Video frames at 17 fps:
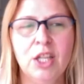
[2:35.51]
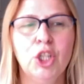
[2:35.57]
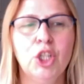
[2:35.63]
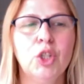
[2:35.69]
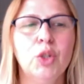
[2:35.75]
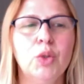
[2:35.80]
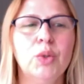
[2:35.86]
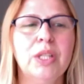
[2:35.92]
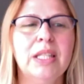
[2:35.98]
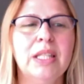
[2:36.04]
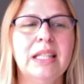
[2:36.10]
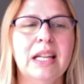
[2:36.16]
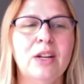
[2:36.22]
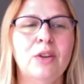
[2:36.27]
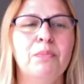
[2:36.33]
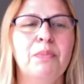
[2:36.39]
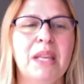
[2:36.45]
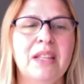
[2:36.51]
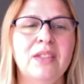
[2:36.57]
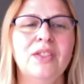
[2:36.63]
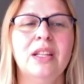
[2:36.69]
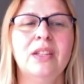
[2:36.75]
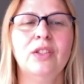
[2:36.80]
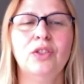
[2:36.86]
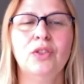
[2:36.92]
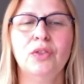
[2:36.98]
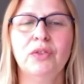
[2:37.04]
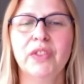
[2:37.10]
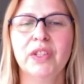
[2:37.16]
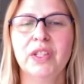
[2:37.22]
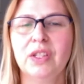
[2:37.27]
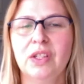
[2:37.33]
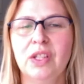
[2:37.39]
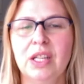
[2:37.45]
Sean is now based at the
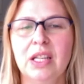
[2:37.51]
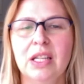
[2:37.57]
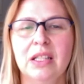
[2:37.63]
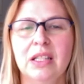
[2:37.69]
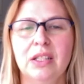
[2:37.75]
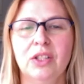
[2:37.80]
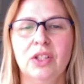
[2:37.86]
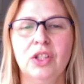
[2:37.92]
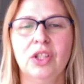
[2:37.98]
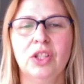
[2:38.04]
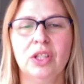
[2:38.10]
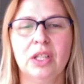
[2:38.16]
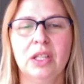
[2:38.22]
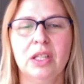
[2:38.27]
University College,